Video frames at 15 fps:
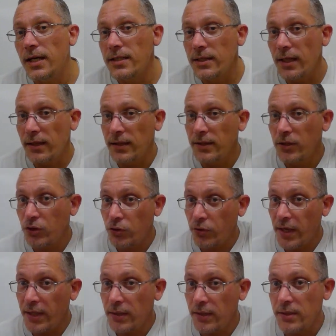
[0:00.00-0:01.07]
is that these
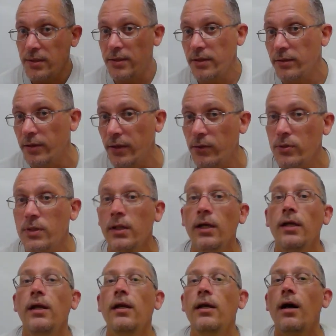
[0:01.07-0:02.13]
trailing zeros